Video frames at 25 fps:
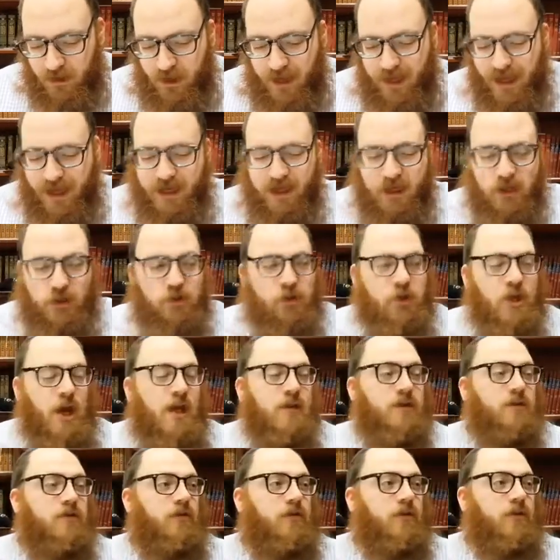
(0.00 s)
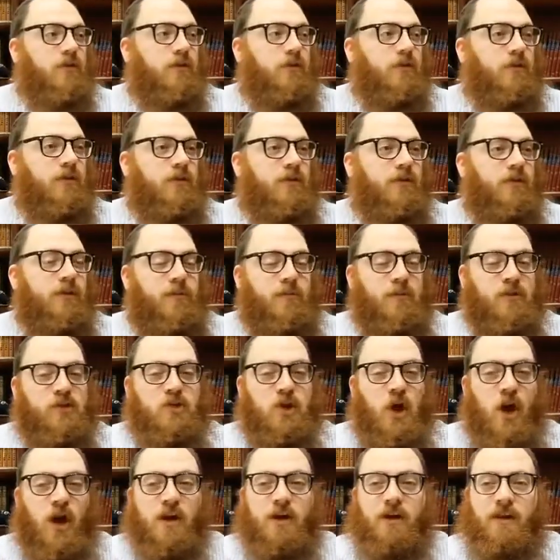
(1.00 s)
And in general, the
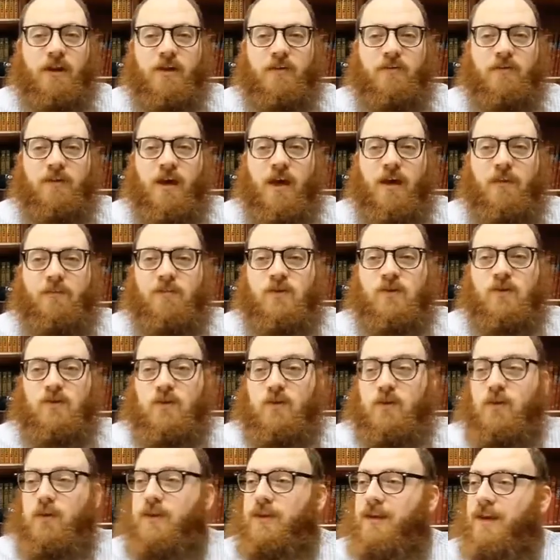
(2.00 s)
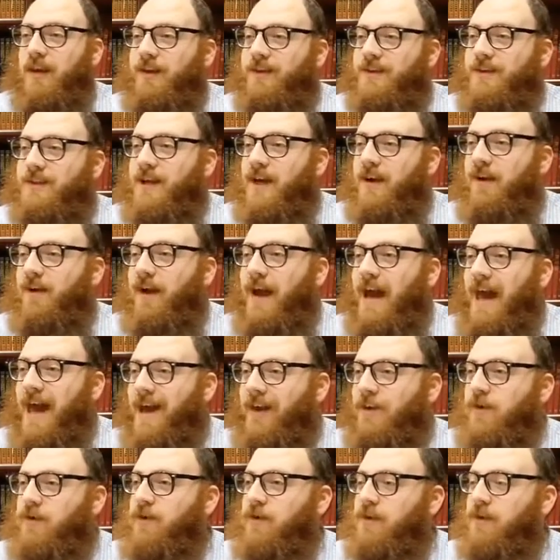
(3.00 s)
majority of them do things that are
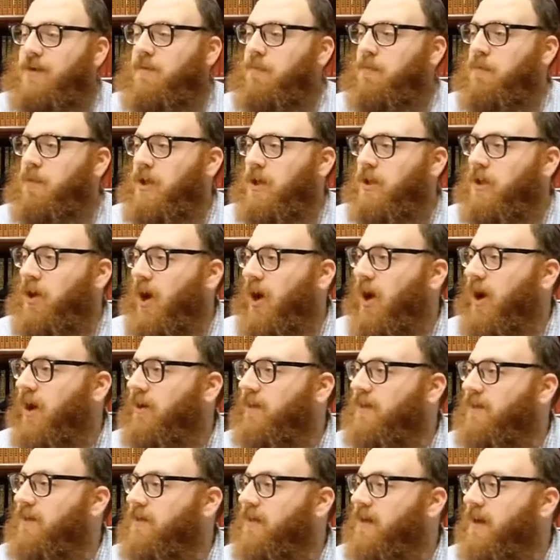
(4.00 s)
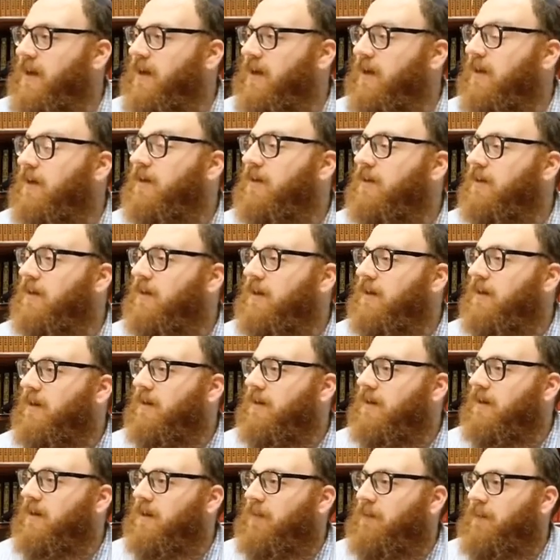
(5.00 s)
actually beyond their
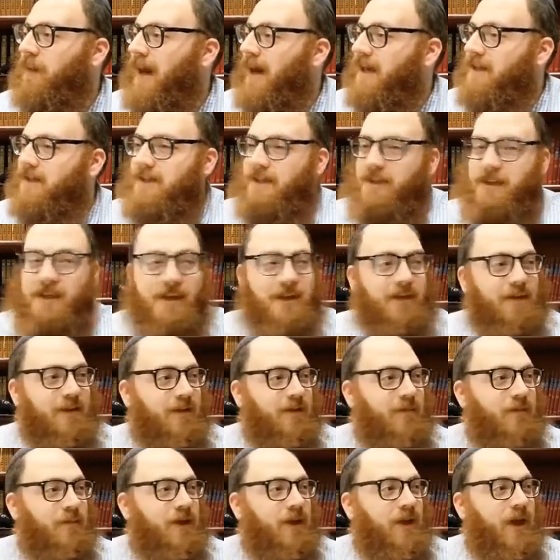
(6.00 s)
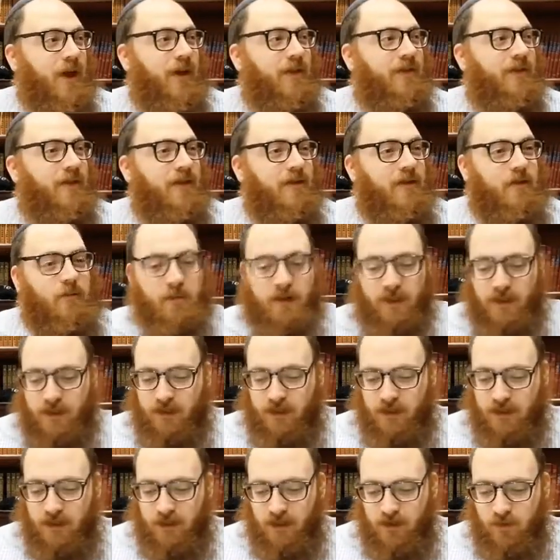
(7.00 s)
capacity, that are beyond their
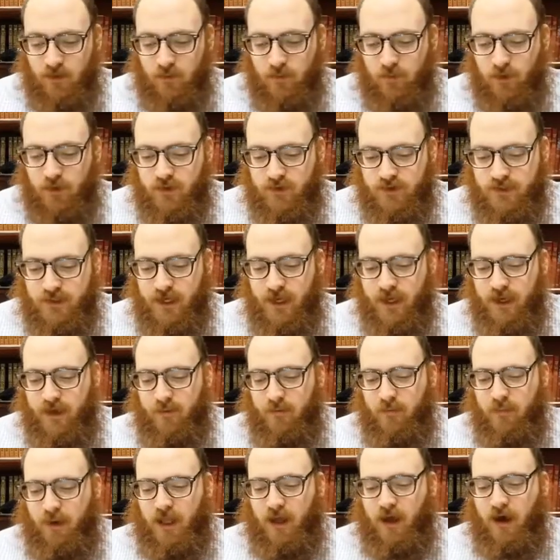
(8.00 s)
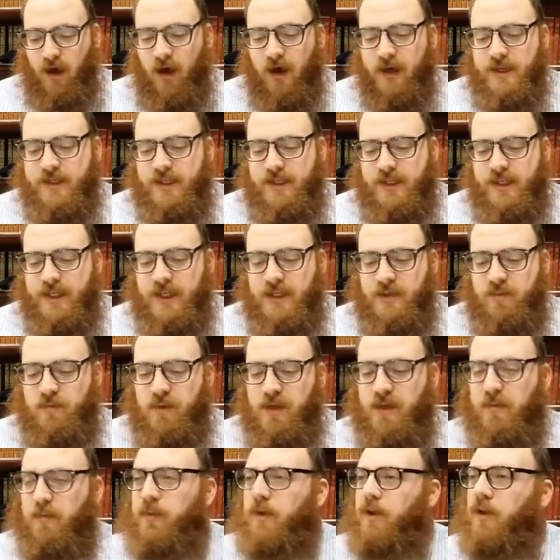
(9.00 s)
ability. In other words, because these
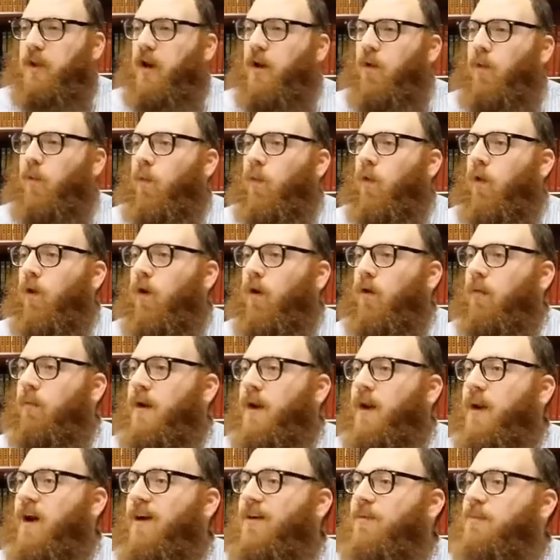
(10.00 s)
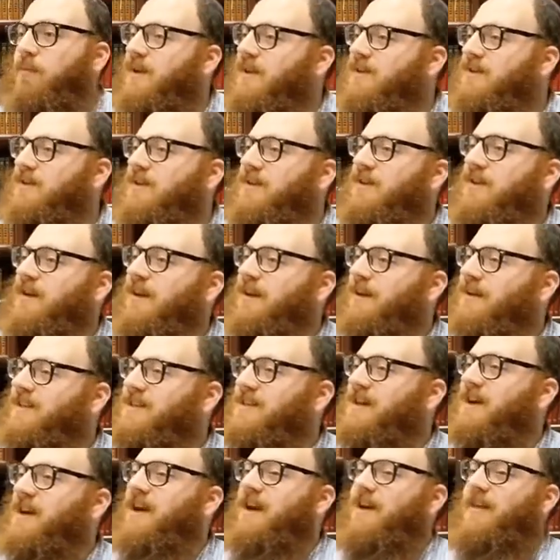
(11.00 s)
people are warm and open to
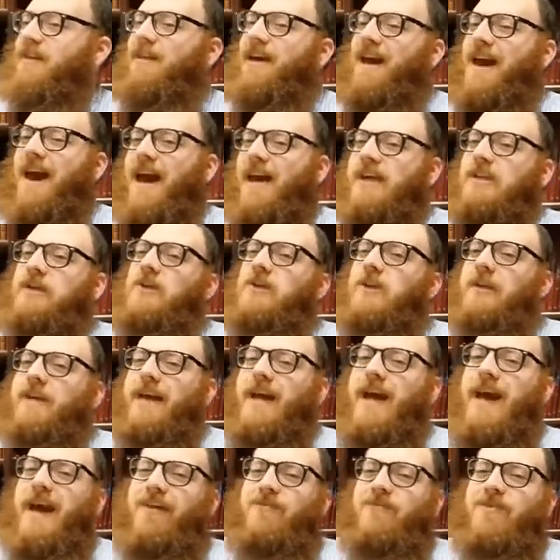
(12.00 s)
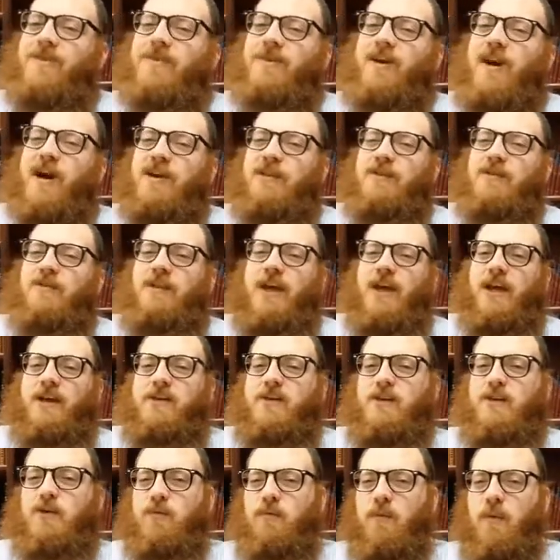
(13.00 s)
things, they actually have, it's kind of like a
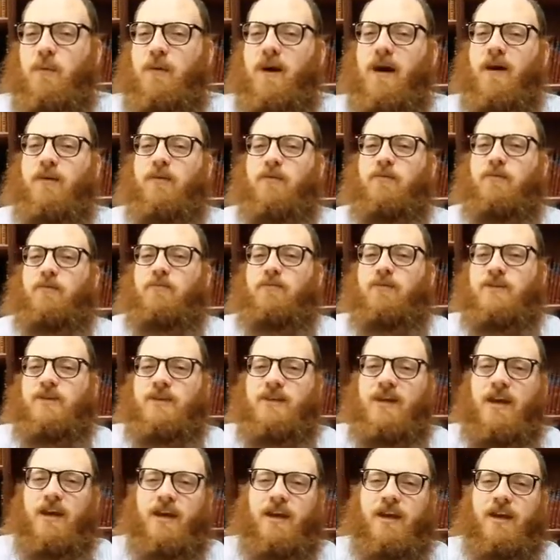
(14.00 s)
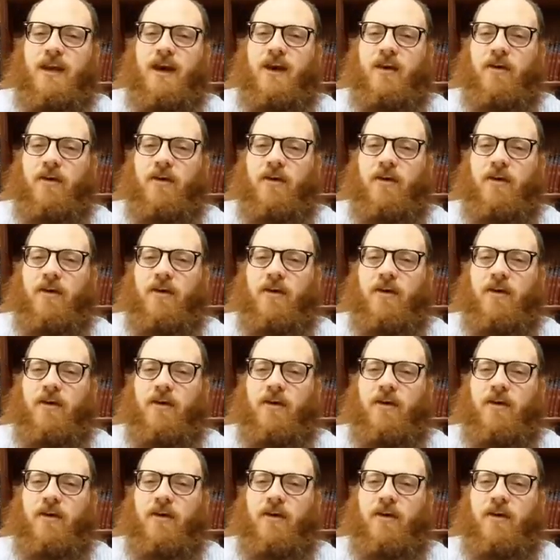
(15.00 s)
superpower, we would say, in